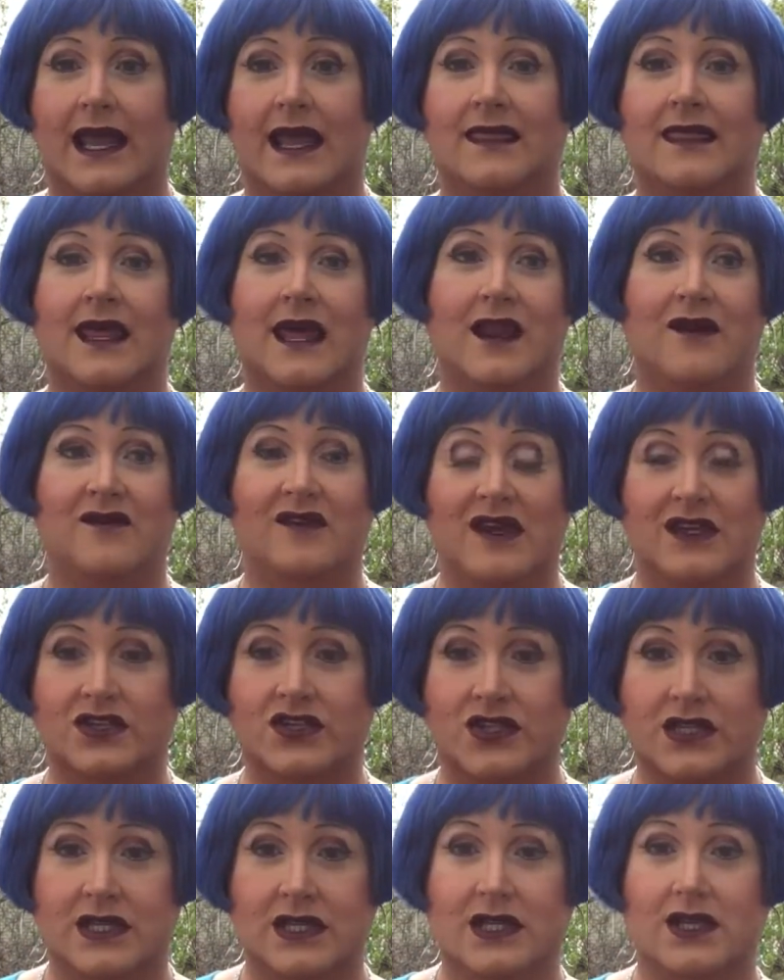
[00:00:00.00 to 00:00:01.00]
And then
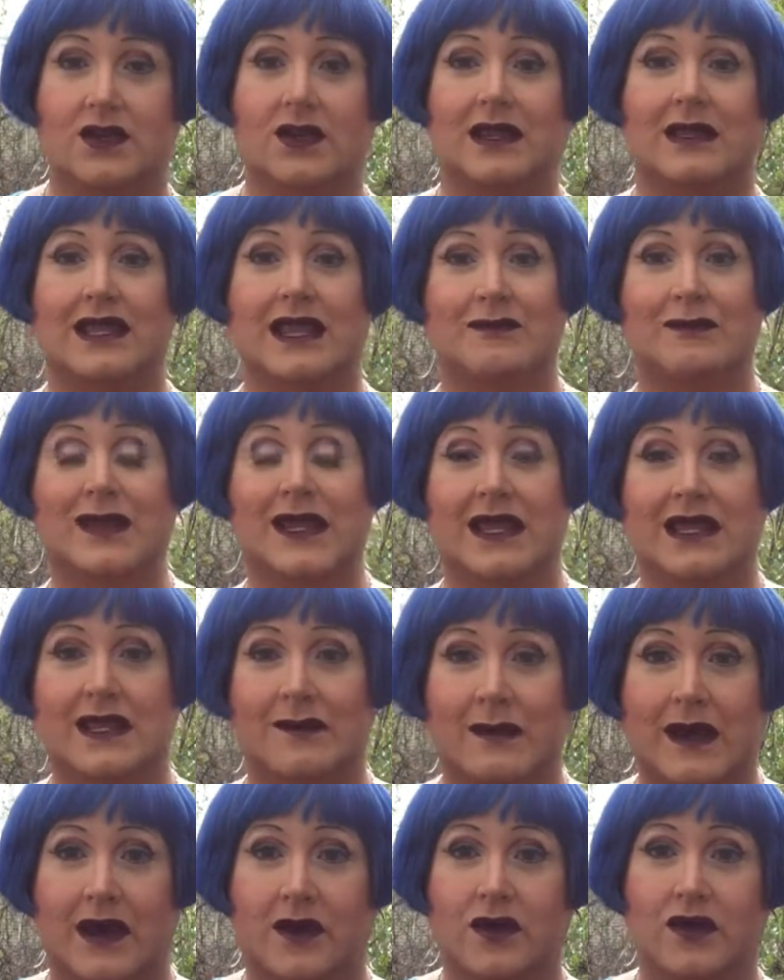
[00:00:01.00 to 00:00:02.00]
eventually you can then plant
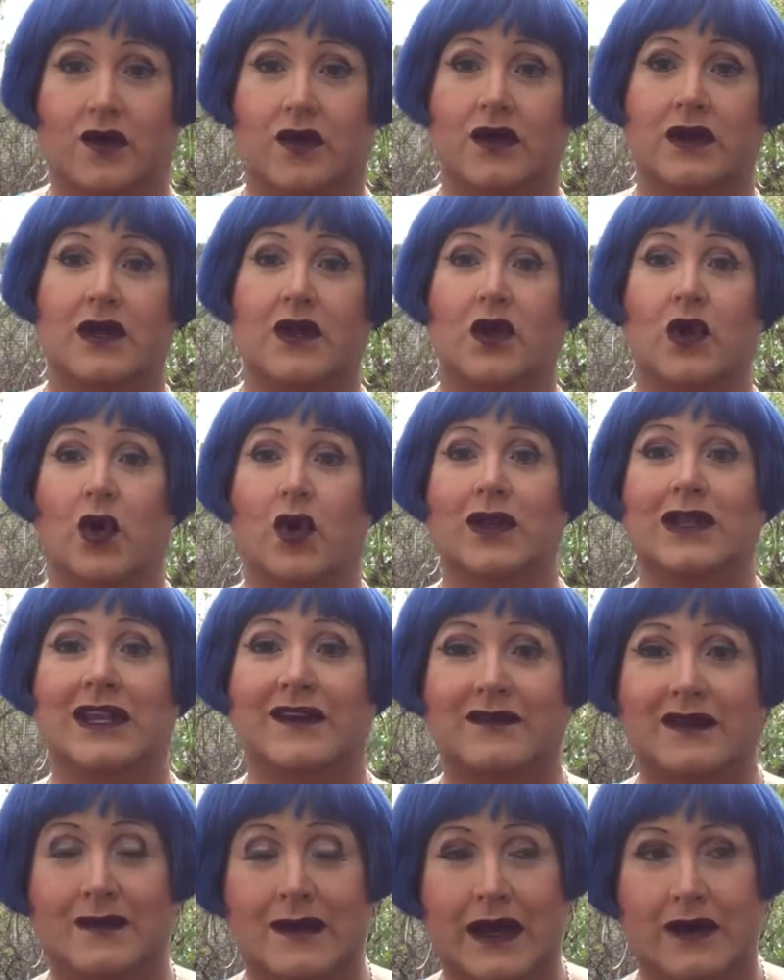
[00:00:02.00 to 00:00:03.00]
them out, or
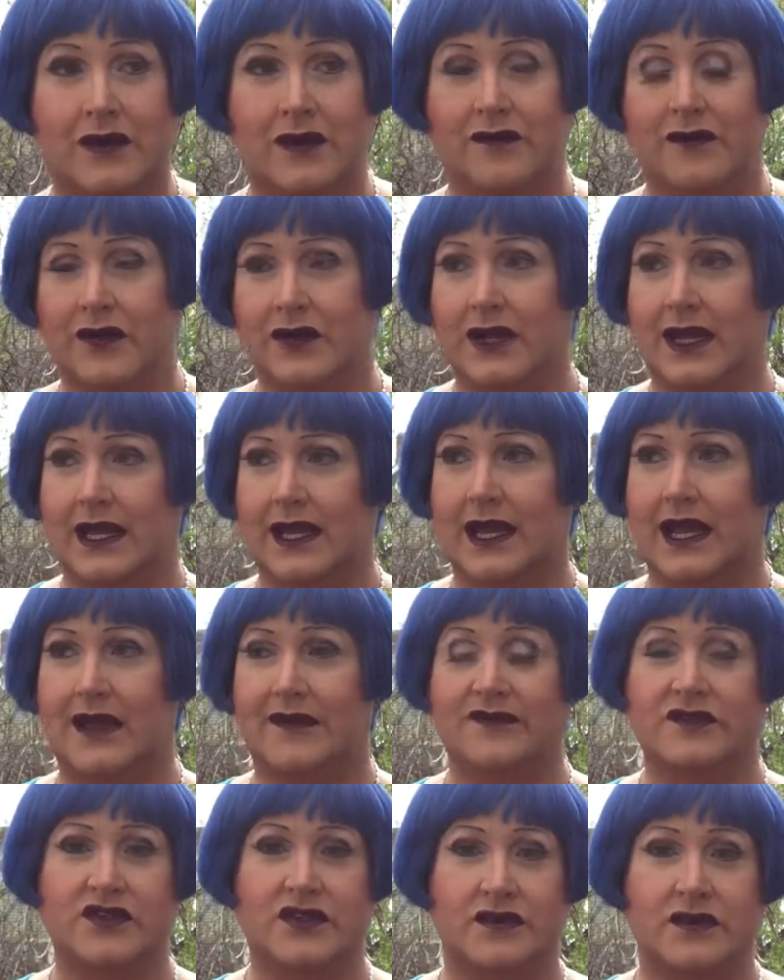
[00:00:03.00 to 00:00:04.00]
leave them out overnight
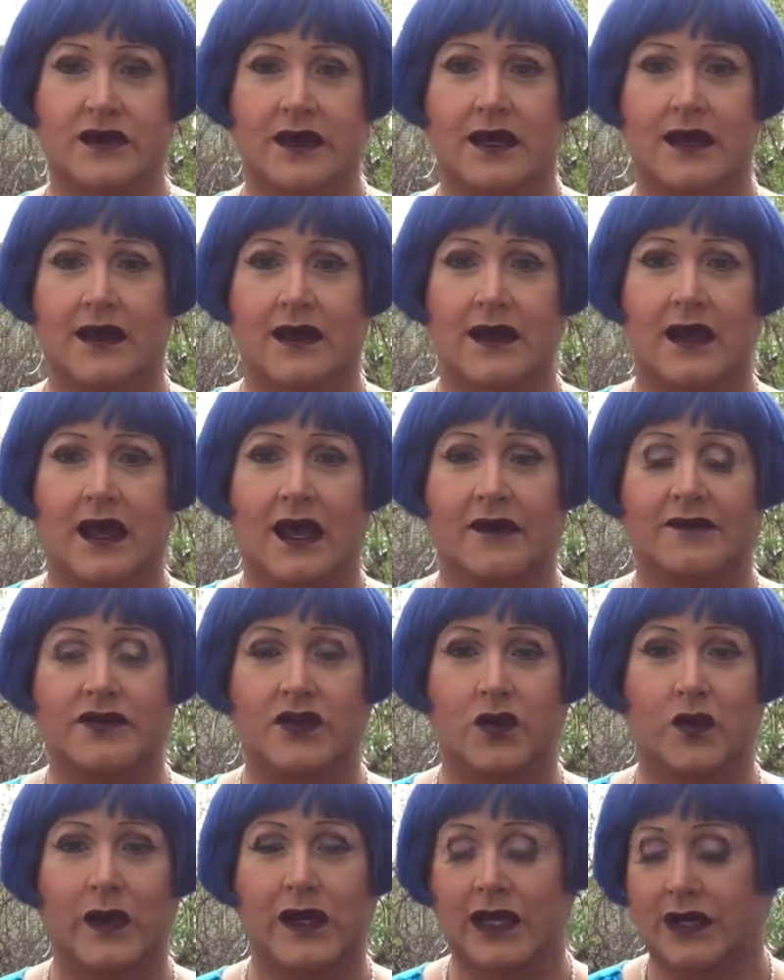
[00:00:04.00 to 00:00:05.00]
after
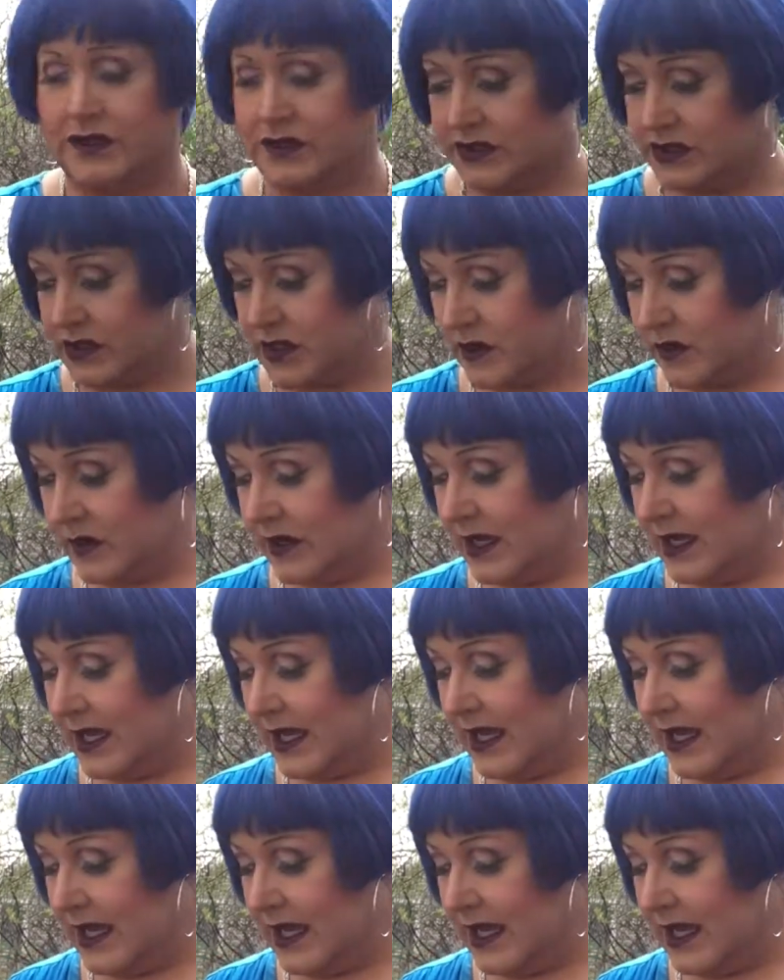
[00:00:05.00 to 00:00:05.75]
a week or so.